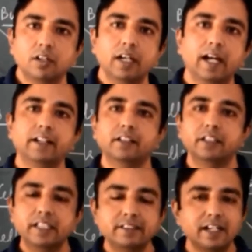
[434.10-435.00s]
and
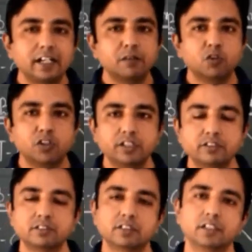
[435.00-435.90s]
these
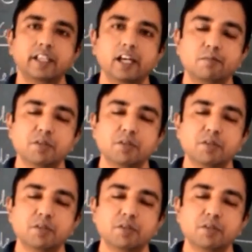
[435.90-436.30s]
antibodies, they are